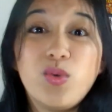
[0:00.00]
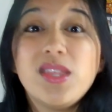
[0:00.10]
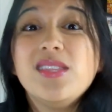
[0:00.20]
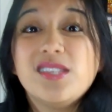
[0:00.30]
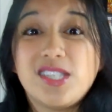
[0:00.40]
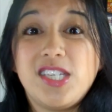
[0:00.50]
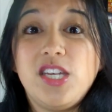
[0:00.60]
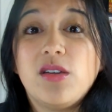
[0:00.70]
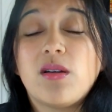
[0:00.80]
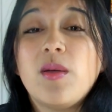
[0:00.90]
within this
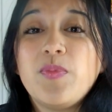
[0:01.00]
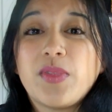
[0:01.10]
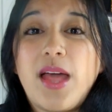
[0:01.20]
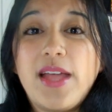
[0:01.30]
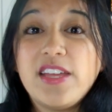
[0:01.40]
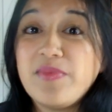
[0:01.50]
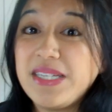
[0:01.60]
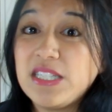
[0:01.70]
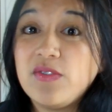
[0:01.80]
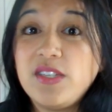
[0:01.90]
year. I give
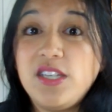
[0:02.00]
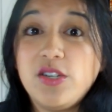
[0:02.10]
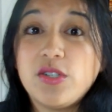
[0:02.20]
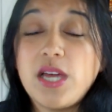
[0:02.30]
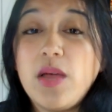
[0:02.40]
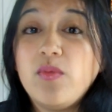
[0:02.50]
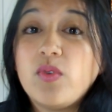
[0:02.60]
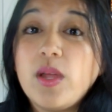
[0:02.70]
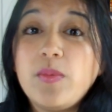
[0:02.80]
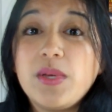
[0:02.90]
myself a year time
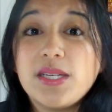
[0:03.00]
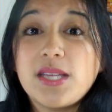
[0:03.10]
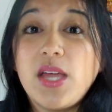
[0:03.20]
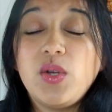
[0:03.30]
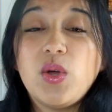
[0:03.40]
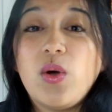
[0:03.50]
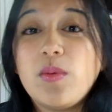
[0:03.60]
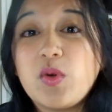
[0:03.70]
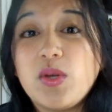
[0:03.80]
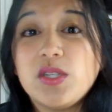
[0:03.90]
frame because I know
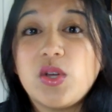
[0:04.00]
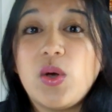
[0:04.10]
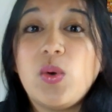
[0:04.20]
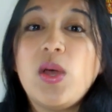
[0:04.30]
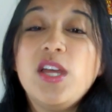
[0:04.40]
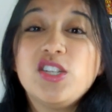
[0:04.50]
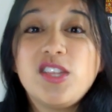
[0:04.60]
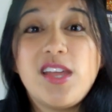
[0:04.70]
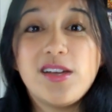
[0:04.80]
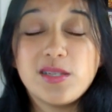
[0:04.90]
I'm going to go
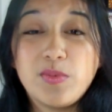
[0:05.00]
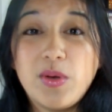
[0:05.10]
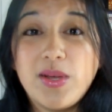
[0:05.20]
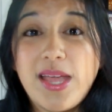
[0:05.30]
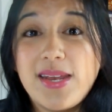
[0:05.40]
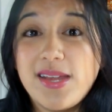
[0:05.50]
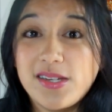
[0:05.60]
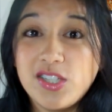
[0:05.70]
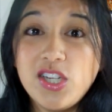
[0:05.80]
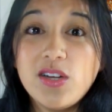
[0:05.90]
to the expo again
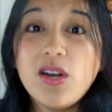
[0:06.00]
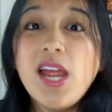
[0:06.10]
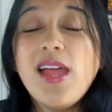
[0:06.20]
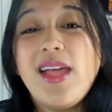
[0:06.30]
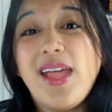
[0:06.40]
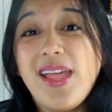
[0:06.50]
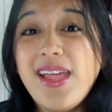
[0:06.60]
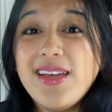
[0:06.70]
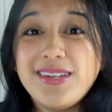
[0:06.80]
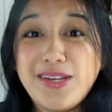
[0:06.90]
next year,
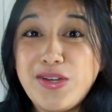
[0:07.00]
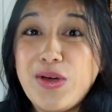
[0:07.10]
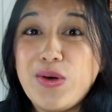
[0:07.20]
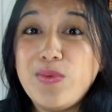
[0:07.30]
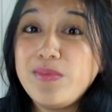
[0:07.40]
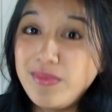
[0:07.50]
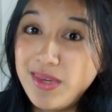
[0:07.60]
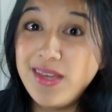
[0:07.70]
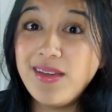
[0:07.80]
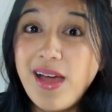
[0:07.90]
and I know
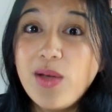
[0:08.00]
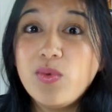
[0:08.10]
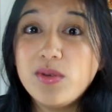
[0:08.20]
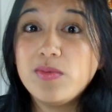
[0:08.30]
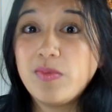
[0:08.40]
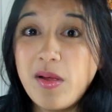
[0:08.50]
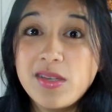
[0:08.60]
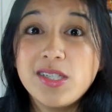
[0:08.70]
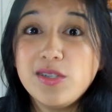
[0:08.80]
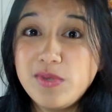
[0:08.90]
me, I will
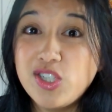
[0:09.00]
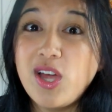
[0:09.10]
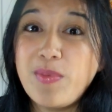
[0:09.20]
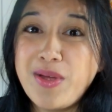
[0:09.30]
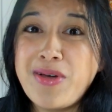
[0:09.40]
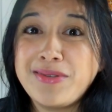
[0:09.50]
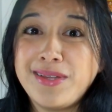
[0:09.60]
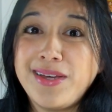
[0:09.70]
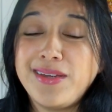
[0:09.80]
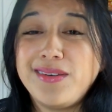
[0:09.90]
still be shopping
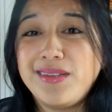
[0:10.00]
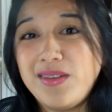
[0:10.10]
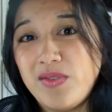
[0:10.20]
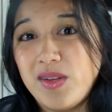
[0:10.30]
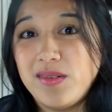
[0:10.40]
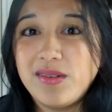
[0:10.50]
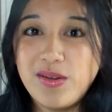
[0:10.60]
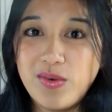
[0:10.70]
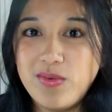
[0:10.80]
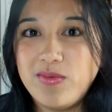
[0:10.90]
online even
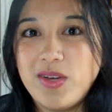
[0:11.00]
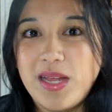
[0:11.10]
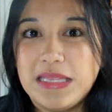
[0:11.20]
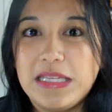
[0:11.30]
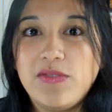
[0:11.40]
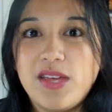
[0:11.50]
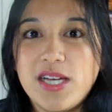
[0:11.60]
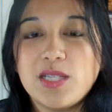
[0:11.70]
when I leave the